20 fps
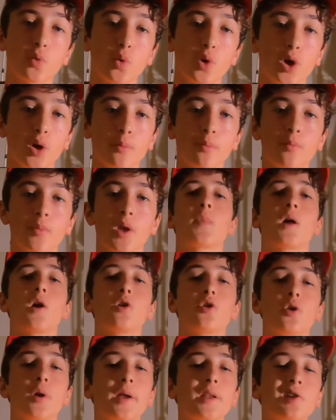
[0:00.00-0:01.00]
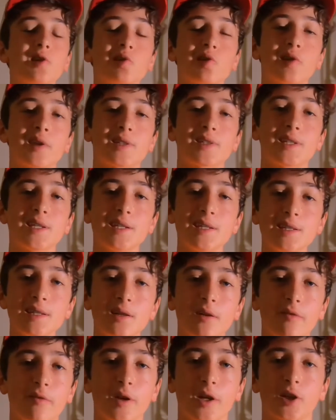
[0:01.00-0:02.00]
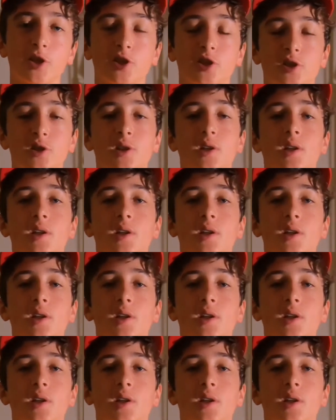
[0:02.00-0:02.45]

worm, a great lure that's easy to fish